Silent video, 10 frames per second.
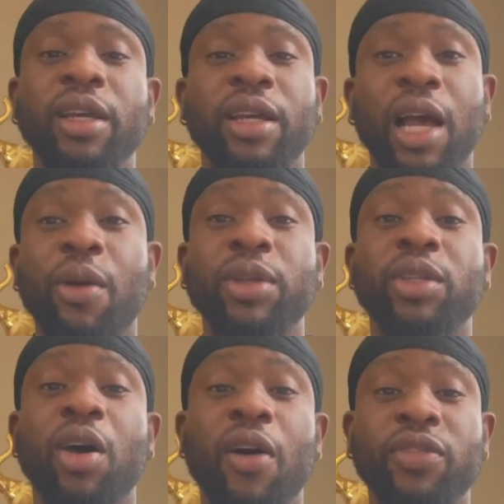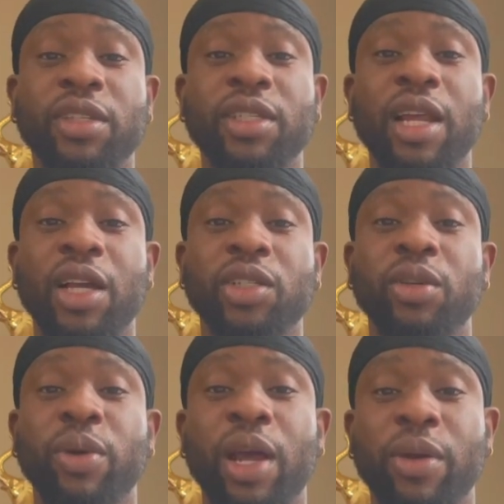I went to the off season
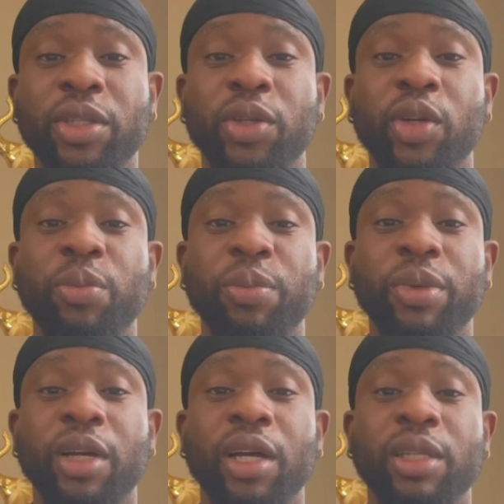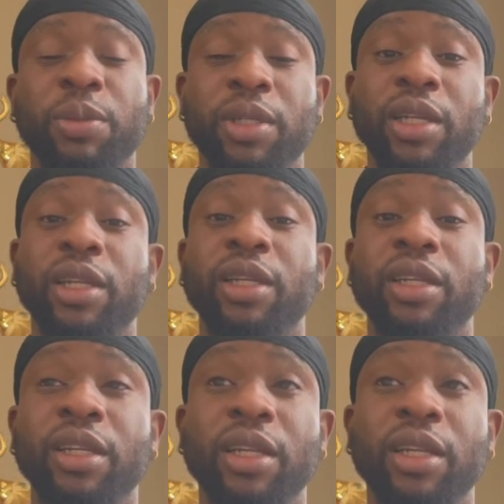actually when I went to Europe, especially